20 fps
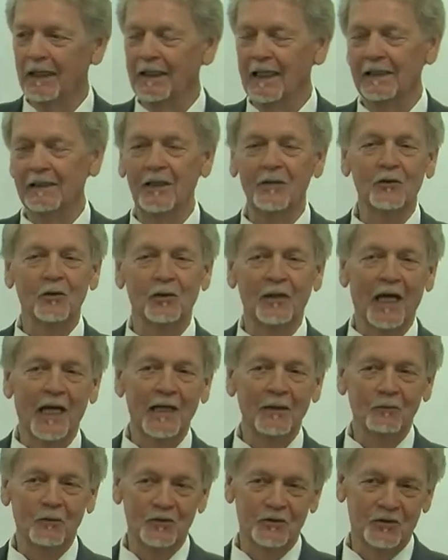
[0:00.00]
I got other
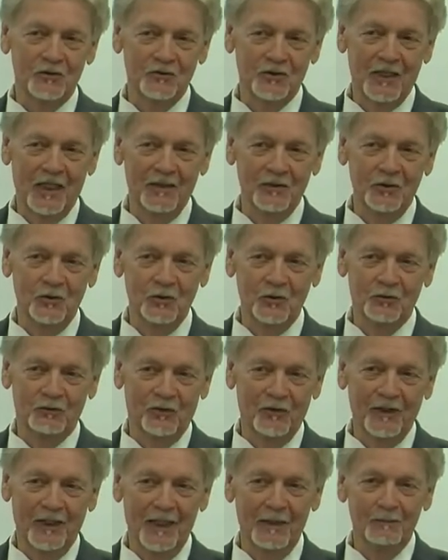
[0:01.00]
languages I use
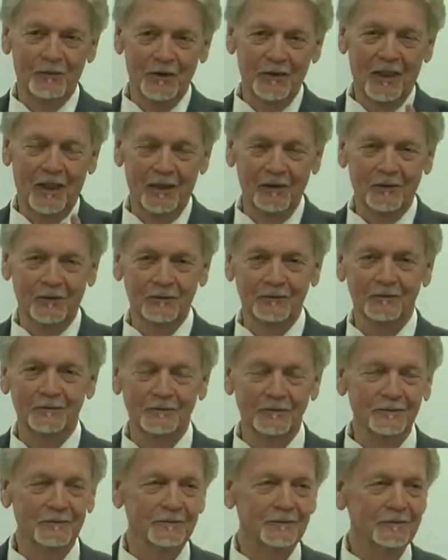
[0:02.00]
for that, but not on
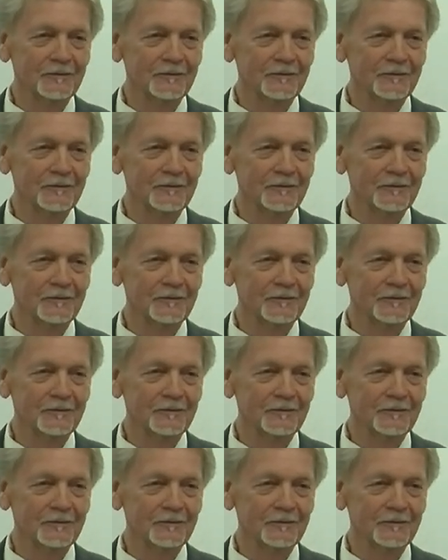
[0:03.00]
